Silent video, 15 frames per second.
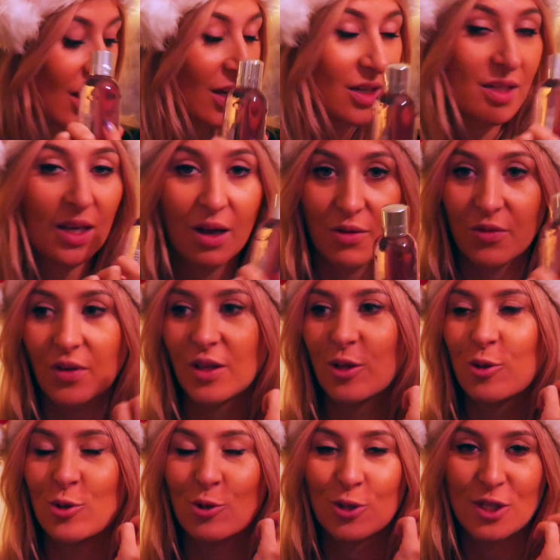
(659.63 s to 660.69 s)
something that
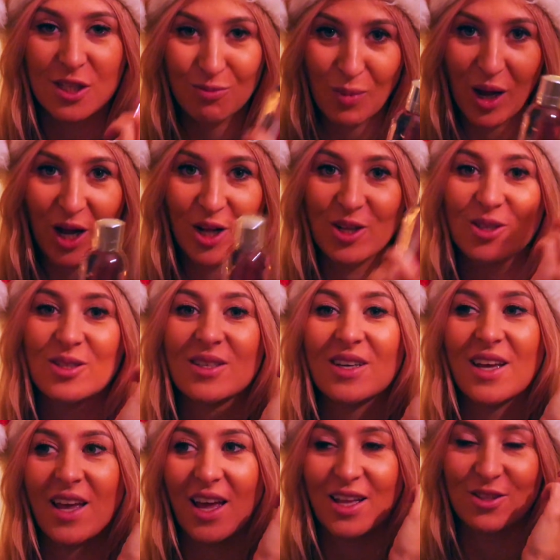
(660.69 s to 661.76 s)
you should smell
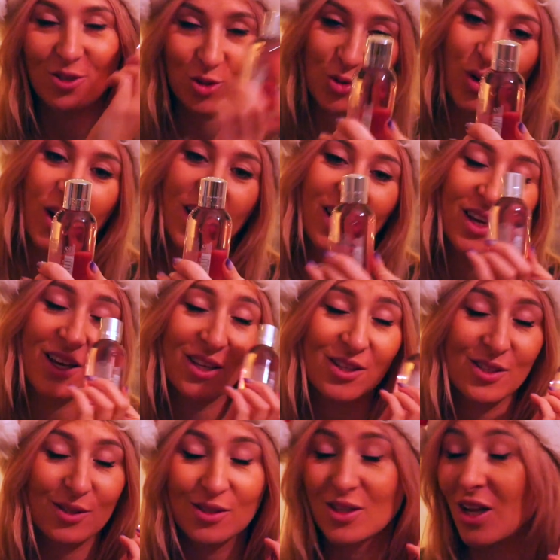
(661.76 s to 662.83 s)
and try.
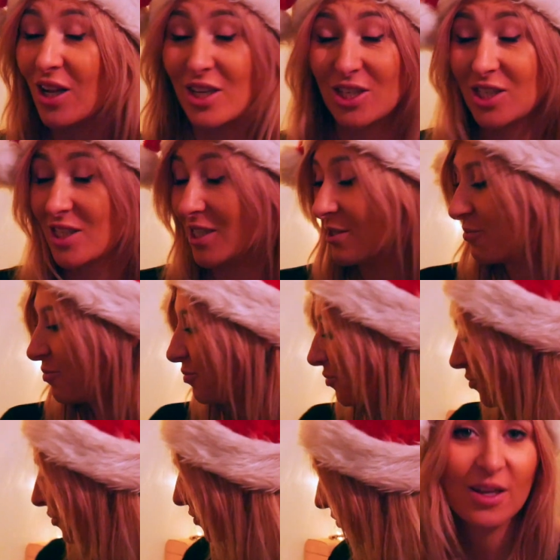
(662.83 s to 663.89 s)
It's delicious.
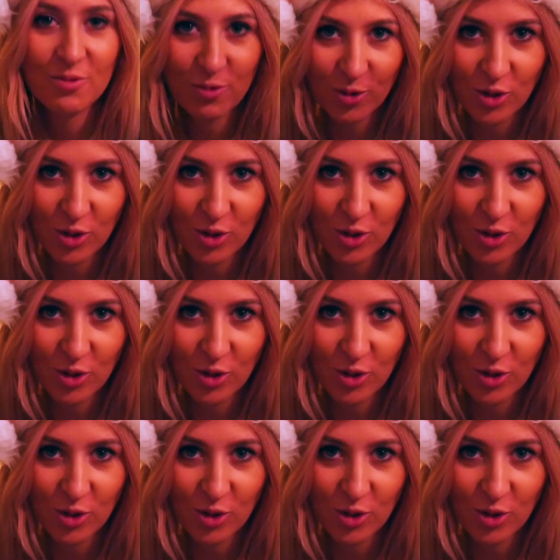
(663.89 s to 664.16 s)
And we'll